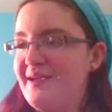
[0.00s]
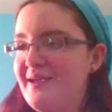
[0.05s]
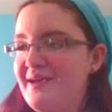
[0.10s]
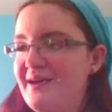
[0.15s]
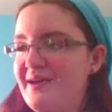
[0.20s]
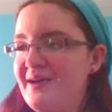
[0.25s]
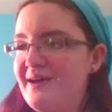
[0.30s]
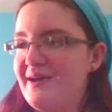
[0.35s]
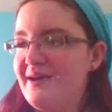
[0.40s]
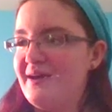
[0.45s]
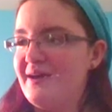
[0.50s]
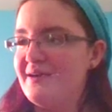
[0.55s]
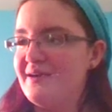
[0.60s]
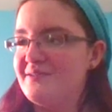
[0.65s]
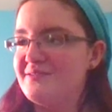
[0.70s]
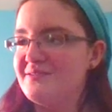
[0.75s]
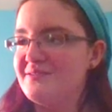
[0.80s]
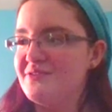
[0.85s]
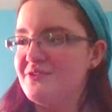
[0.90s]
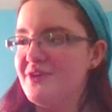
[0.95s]
Uh,
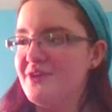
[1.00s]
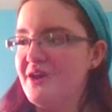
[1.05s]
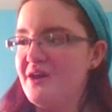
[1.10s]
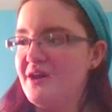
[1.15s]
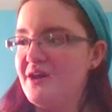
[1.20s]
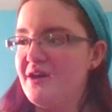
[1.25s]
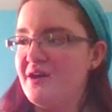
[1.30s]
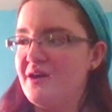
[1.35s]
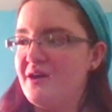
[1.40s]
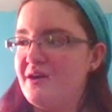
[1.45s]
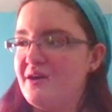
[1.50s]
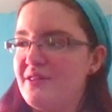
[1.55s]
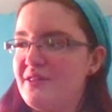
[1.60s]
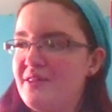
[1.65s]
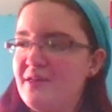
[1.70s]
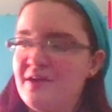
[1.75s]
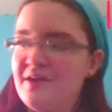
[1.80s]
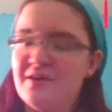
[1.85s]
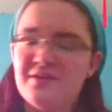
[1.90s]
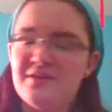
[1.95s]
so yeah,
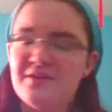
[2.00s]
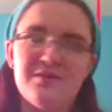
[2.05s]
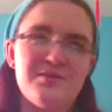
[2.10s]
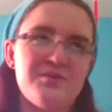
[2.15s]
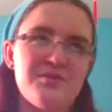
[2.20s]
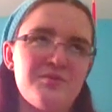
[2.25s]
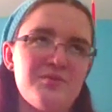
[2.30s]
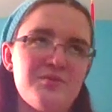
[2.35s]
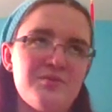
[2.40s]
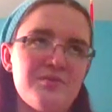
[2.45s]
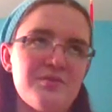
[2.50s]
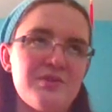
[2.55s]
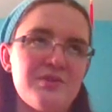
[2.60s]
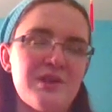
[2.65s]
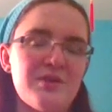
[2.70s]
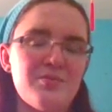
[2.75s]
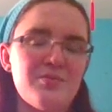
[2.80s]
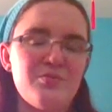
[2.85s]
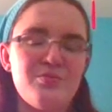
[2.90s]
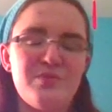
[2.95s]
then
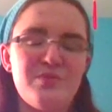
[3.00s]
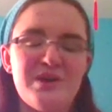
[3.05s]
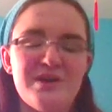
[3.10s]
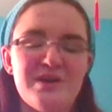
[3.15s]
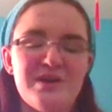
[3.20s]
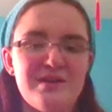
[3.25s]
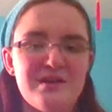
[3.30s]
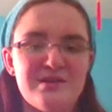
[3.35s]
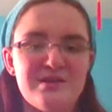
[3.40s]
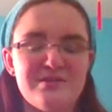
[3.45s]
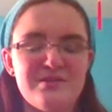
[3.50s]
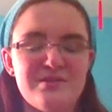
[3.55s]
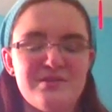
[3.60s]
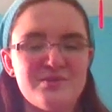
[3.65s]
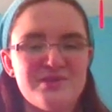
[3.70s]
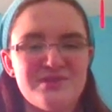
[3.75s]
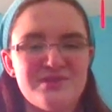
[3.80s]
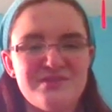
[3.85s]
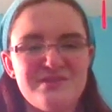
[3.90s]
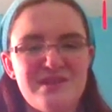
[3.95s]
like we had like there was
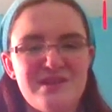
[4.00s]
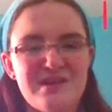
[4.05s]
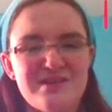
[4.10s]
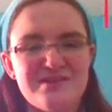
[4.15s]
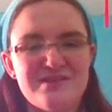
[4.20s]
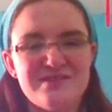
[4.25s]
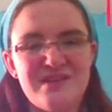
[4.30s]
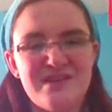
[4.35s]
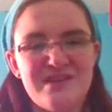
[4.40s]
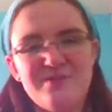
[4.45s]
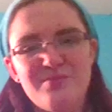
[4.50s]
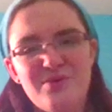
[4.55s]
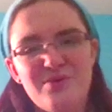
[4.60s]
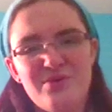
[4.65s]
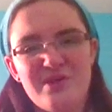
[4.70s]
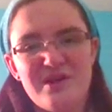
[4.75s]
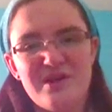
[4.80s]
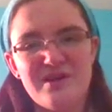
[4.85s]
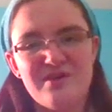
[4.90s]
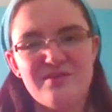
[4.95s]
a like sled
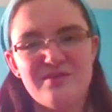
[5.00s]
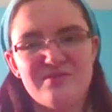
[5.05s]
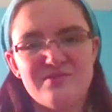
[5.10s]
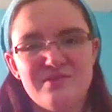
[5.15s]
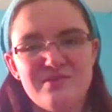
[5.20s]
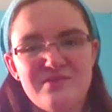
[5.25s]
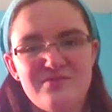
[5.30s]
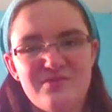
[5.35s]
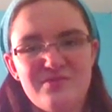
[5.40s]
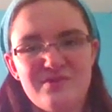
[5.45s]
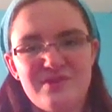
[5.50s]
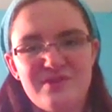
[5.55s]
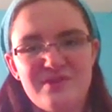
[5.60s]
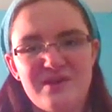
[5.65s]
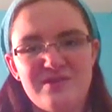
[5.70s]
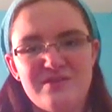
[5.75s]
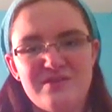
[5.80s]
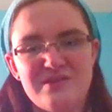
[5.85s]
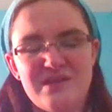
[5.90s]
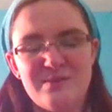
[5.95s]
pulling for like
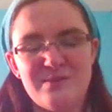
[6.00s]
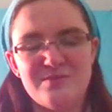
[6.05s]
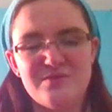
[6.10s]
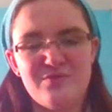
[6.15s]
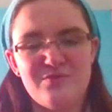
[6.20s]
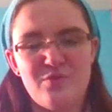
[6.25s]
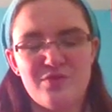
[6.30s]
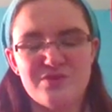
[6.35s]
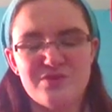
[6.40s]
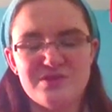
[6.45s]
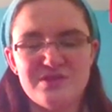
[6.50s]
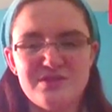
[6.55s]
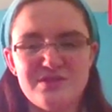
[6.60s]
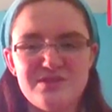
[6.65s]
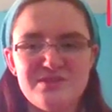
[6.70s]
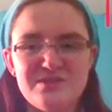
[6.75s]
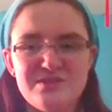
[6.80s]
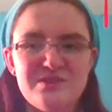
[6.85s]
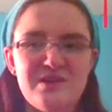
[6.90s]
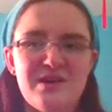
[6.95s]
teams of
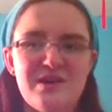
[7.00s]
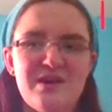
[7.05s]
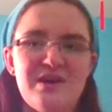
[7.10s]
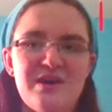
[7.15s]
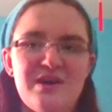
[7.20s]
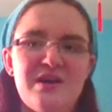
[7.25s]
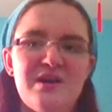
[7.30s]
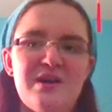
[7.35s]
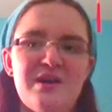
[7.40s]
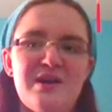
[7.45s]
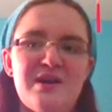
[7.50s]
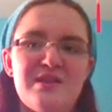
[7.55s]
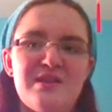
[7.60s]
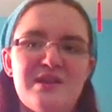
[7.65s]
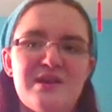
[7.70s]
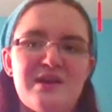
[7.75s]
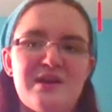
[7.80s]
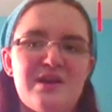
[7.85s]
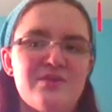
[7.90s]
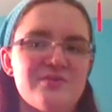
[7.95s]
horses, and
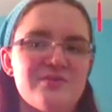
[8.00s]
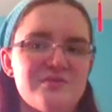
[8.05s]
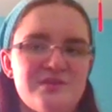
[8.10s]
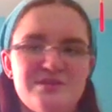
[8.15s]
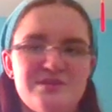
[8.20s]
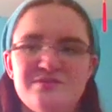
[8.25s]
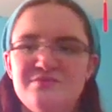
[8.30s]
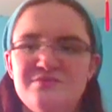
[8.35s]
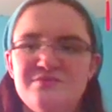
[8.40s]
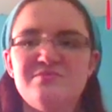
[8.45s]
like I was just